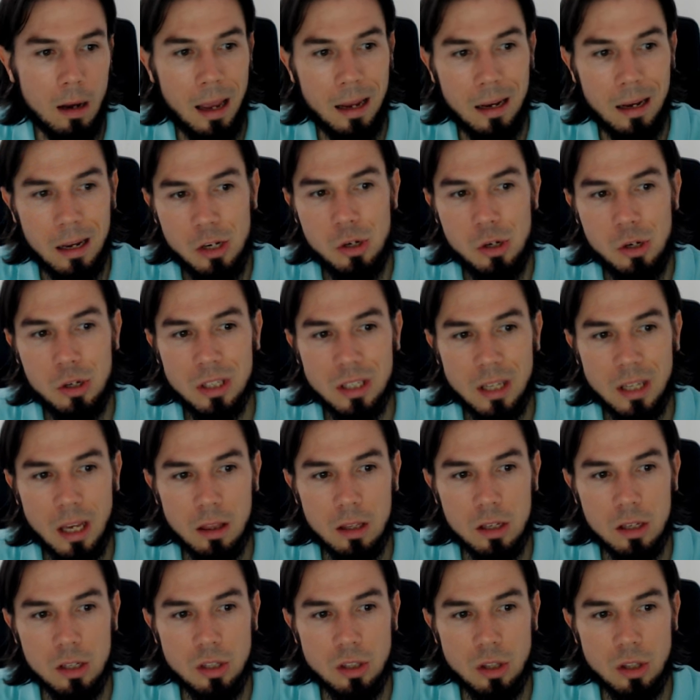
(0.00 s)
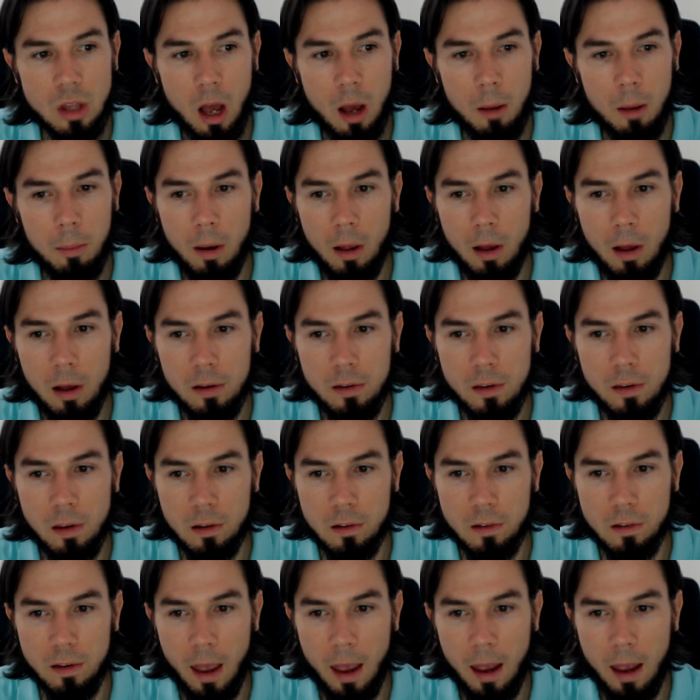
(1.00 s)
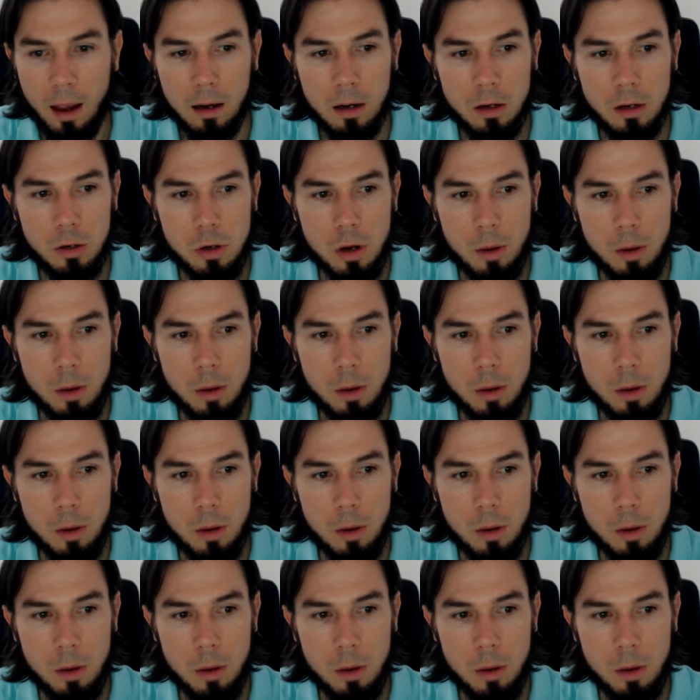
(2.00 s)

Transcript: I need to set the stop loss exactly to